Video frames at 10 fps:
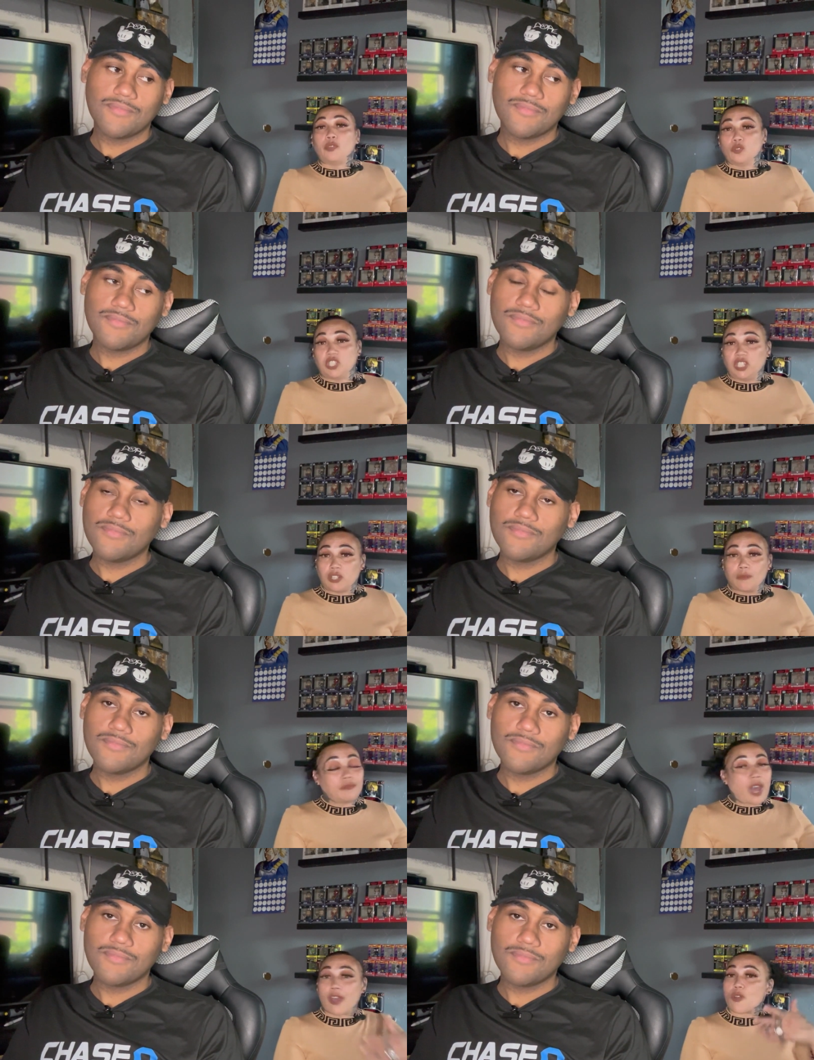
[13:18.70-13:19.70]
Speaker 1: abusing them.
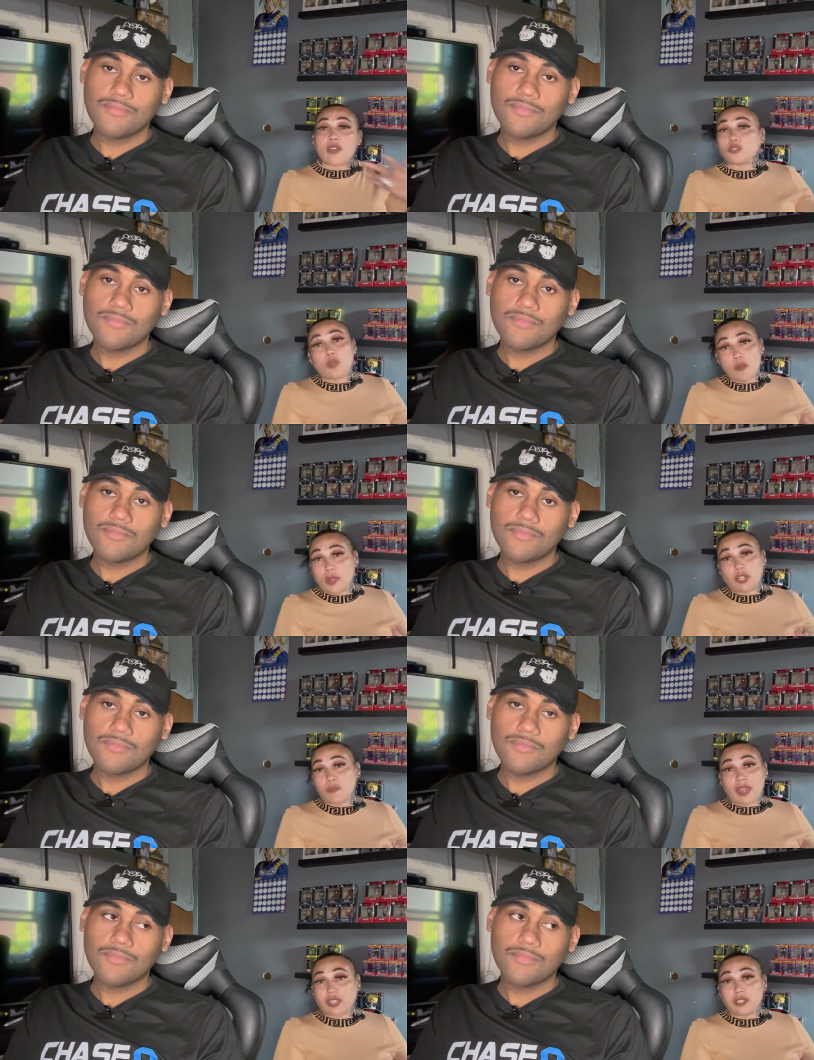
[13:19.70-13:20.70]
I don't have to worry about them.
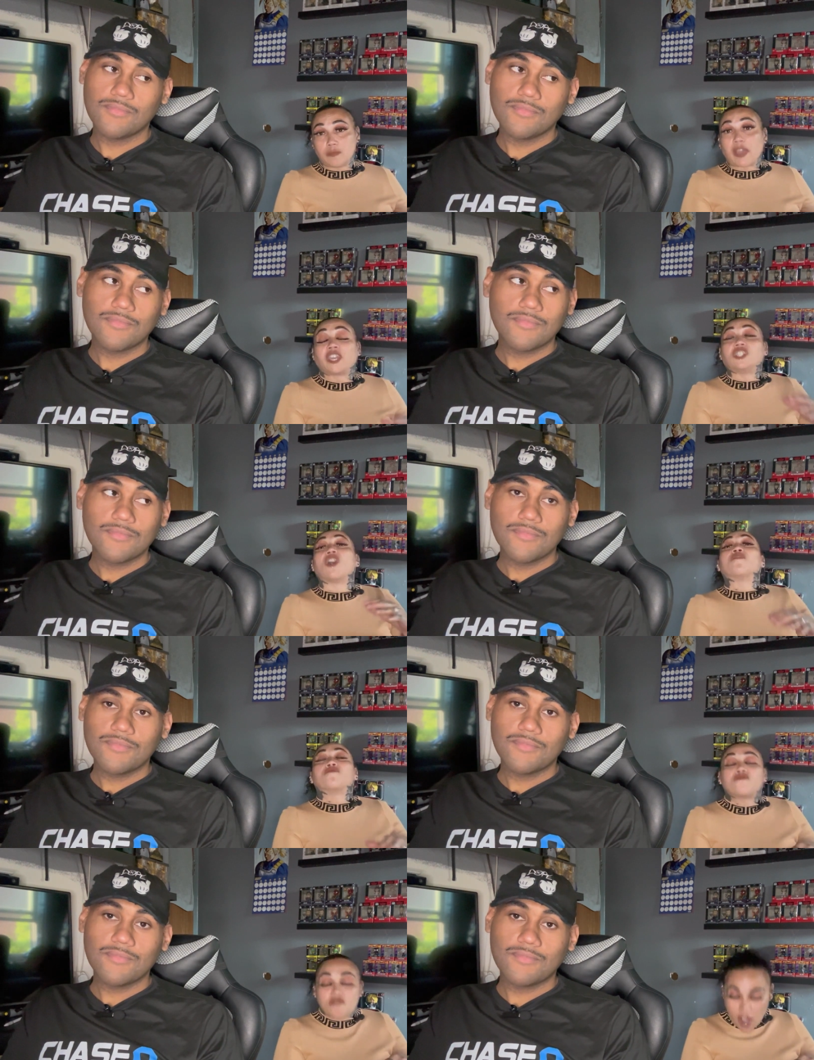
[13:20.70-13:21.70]
My kids. My kids are
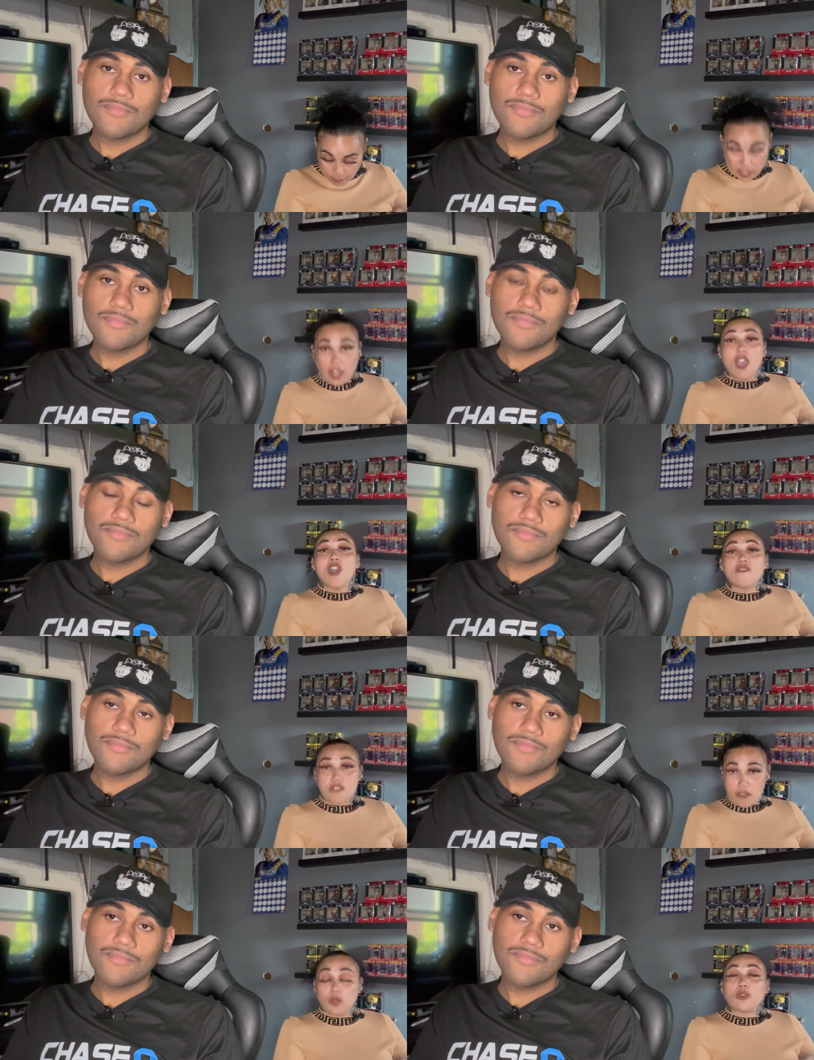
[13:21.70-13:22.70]
very,
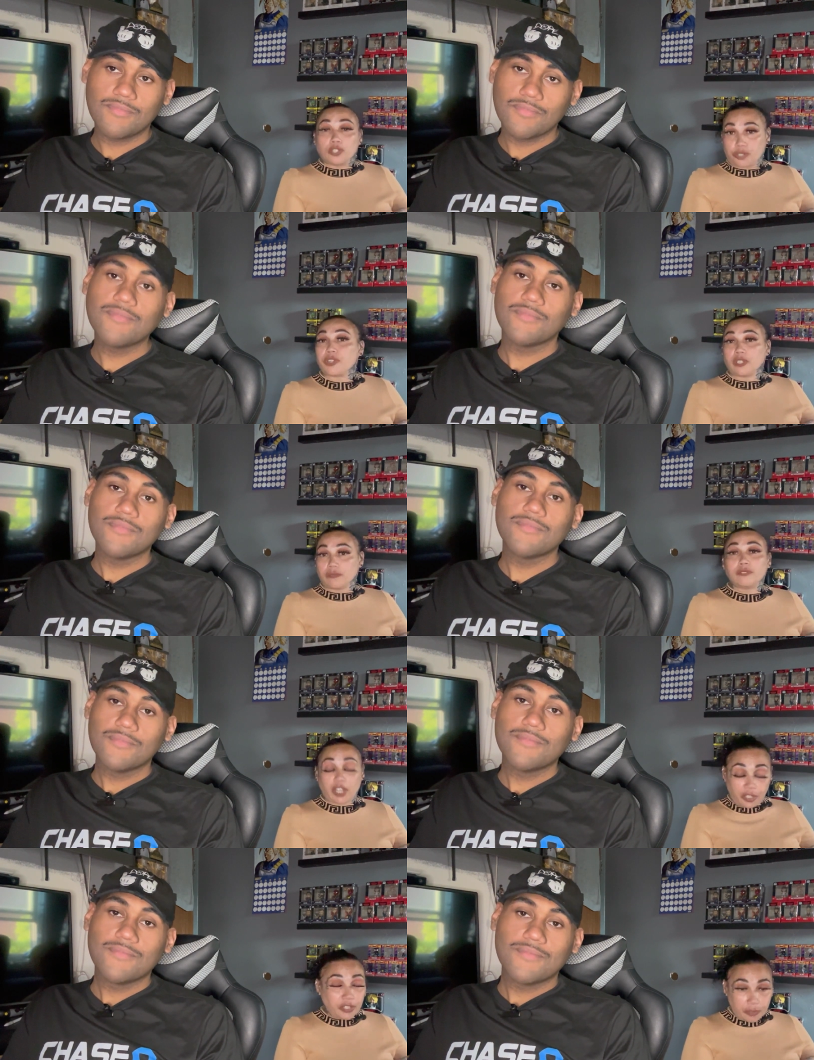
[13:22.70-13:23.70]
very well trained.
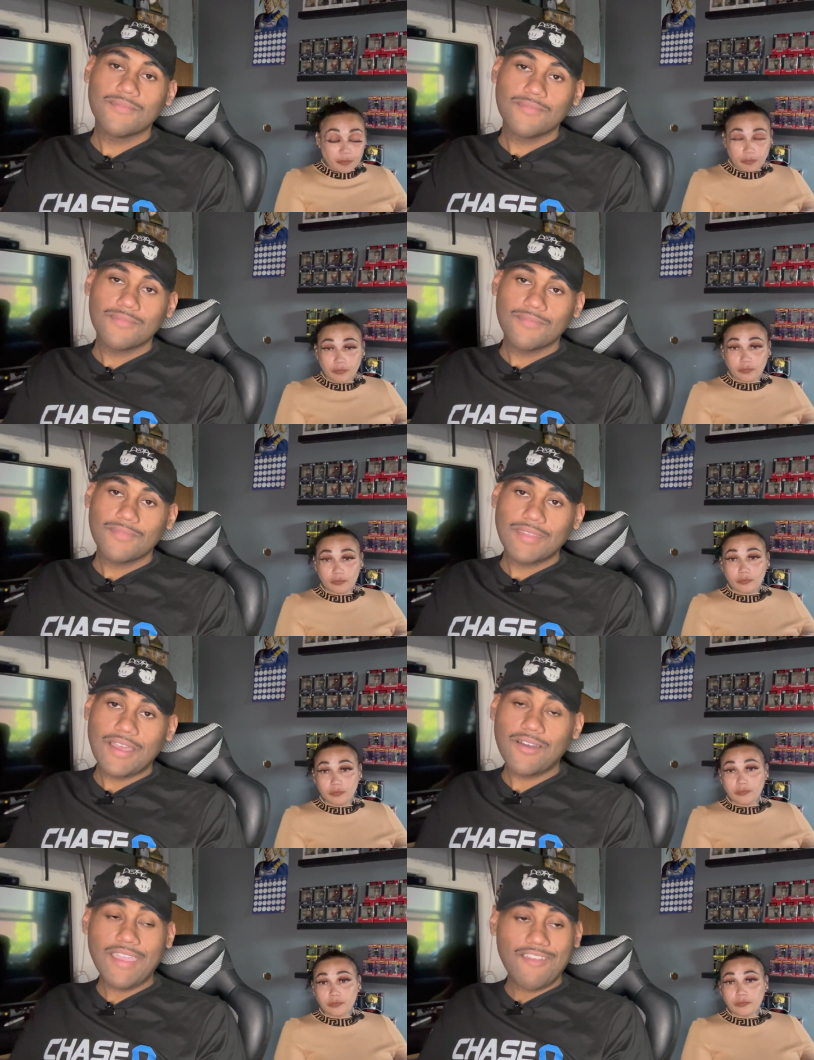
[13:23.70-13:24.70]

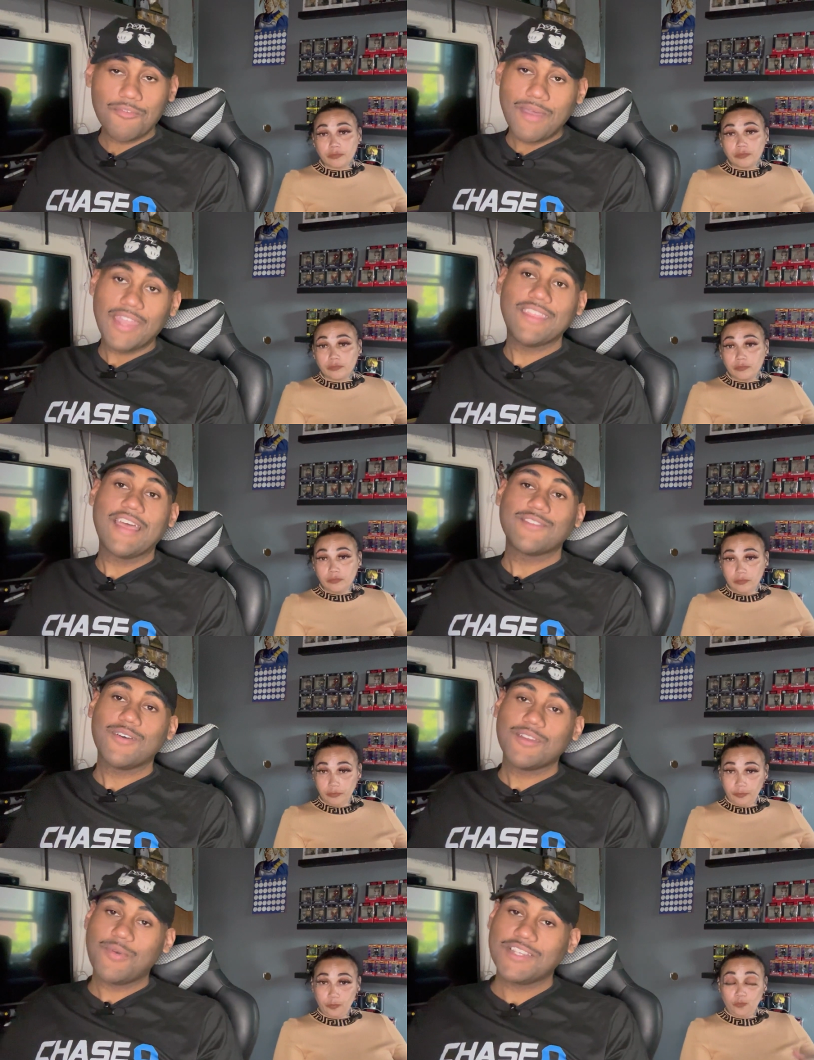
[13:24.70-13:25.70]
Speaker 2: Okay, everybody, that's
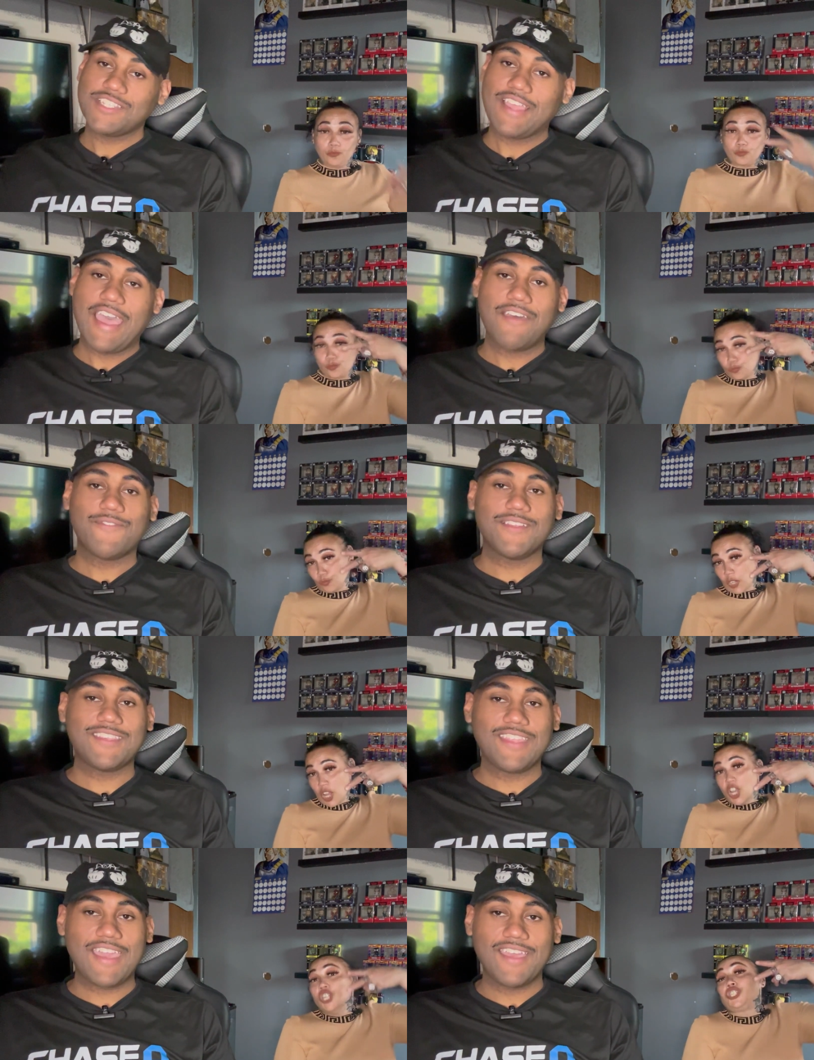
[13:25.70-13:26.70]
all the questions I have for
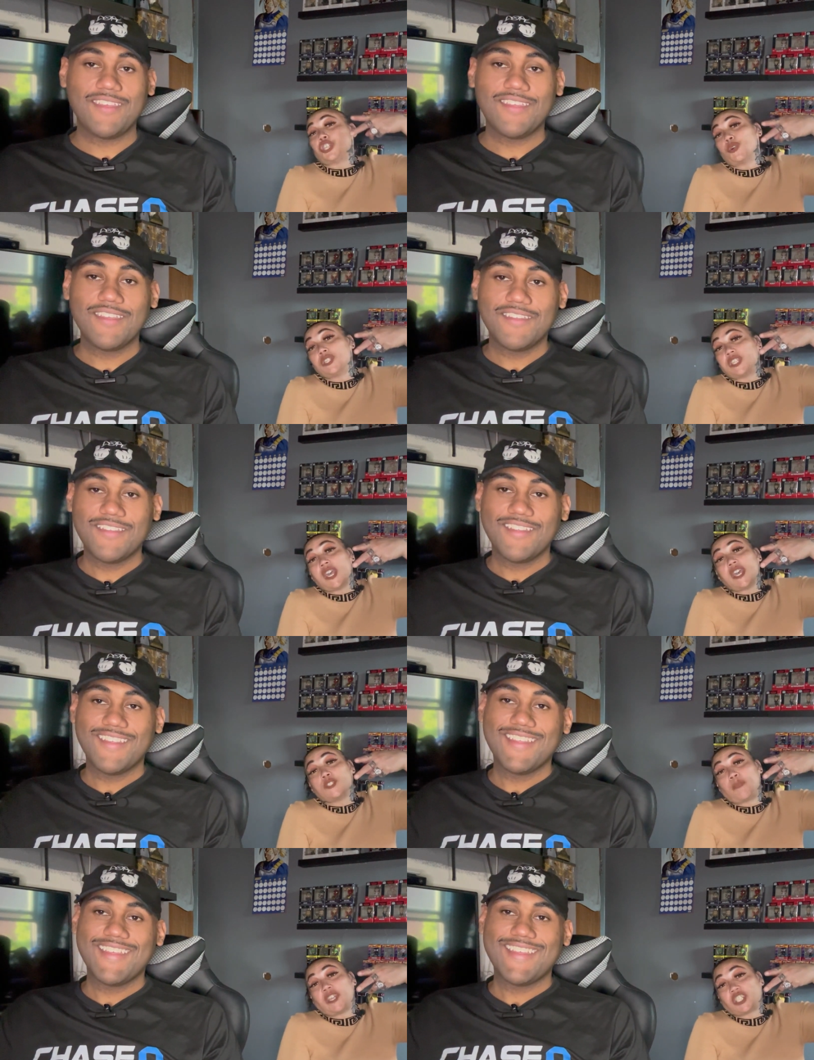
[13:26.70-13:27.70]
today.
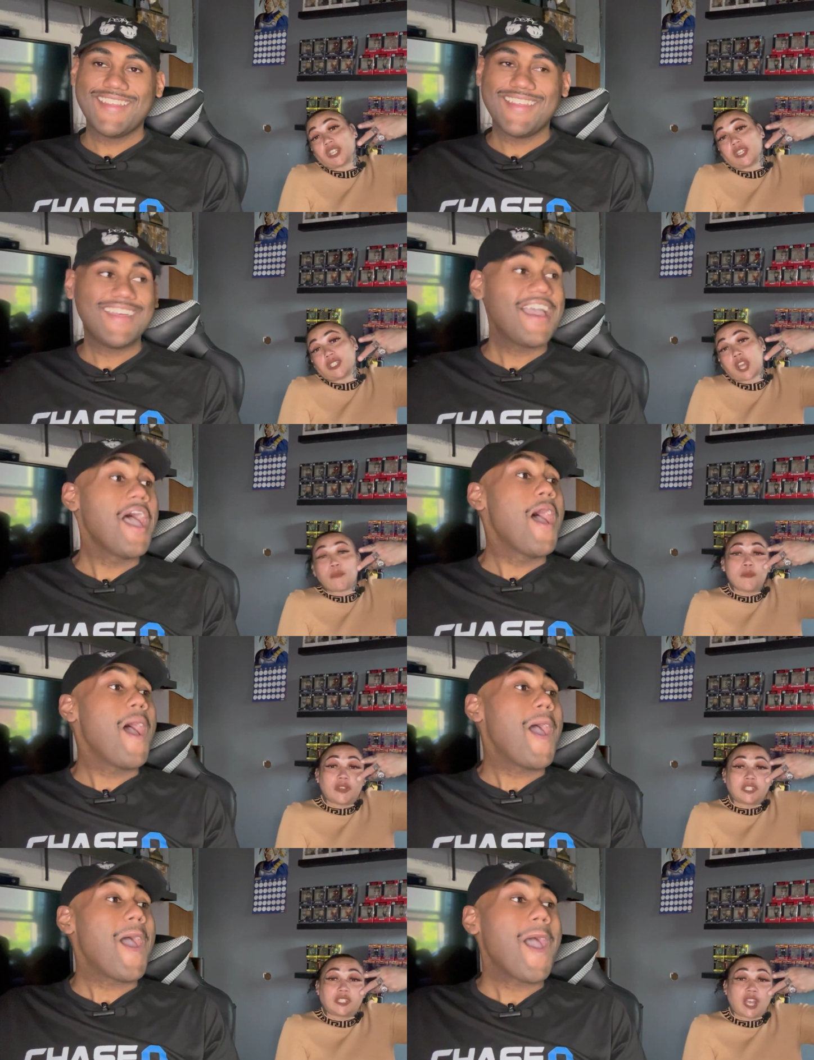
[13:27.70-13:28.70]
Speaker 1: Deuces, bitches, happy
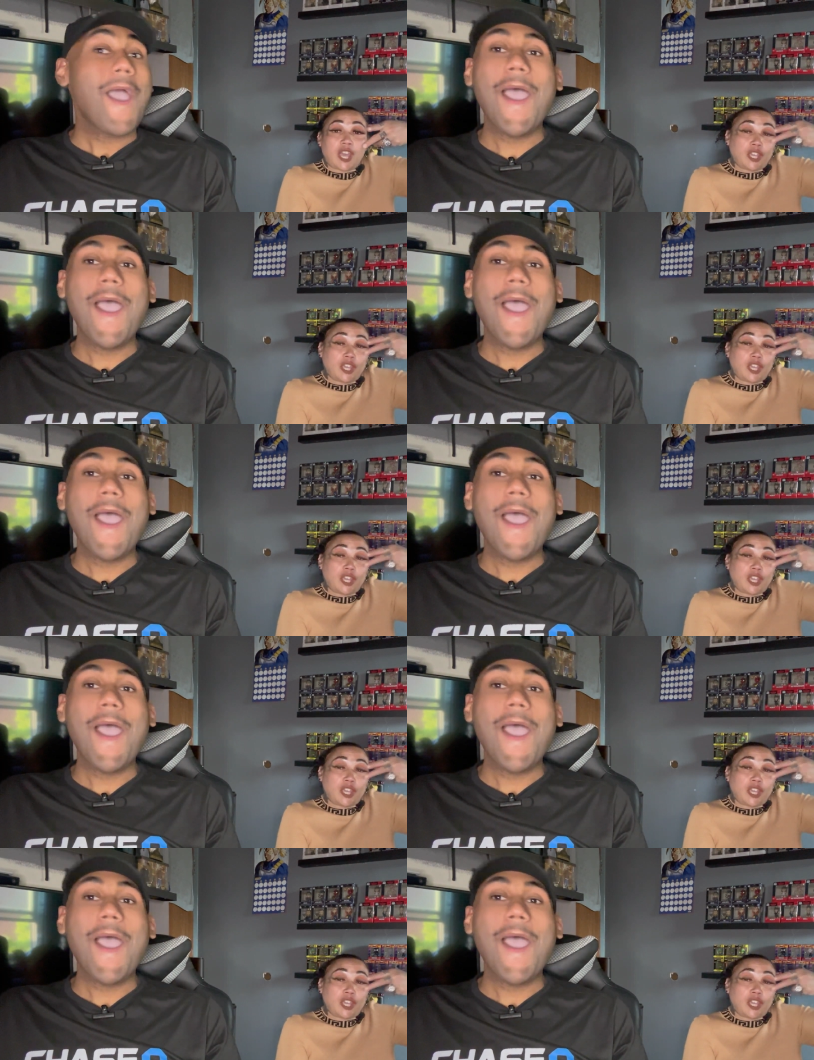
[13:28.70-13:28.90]
Mother's Day.